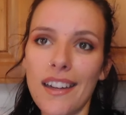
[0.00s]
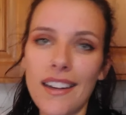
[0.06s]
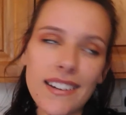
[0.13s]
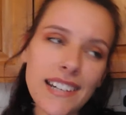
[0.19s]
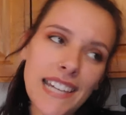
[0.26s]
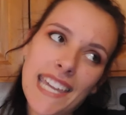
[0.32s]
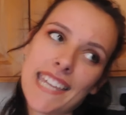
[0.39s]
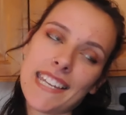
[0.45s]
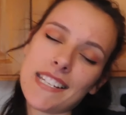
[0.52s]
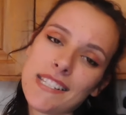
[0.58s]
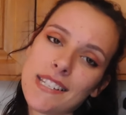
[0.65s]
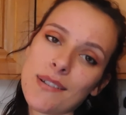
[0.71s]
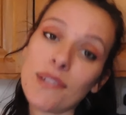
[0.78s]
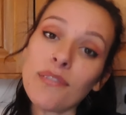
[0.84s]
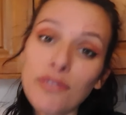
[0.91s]
Okay,
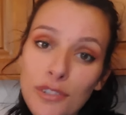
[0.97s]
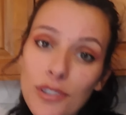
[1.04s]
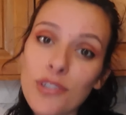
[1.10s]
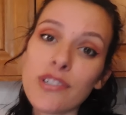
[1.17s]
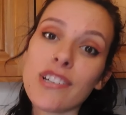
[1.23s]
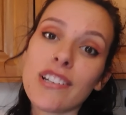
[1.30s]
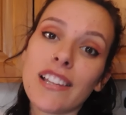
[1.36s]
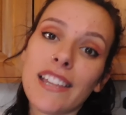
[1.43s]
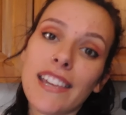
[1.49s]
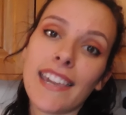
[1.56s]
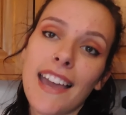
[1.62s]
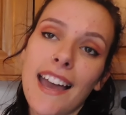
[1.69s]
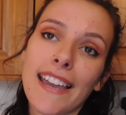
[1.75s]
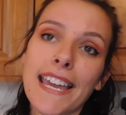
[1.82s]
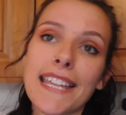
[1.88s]
so unfortunately
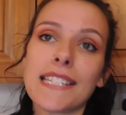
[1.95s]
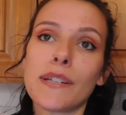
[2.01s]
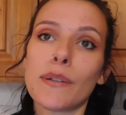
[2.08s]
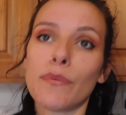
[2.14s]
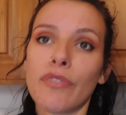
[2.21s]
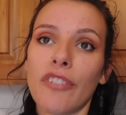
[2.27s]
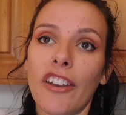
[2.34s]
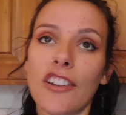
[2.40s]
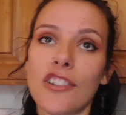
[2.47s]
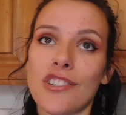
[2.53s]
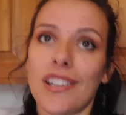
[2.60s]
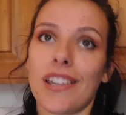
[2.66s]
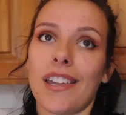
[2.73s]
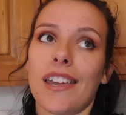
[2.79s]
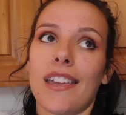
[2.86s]
I ended up
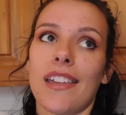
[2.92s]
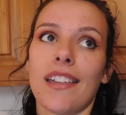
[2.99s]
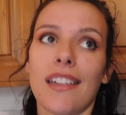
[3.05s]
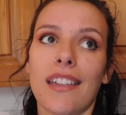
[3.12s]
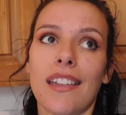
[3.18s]
finishing it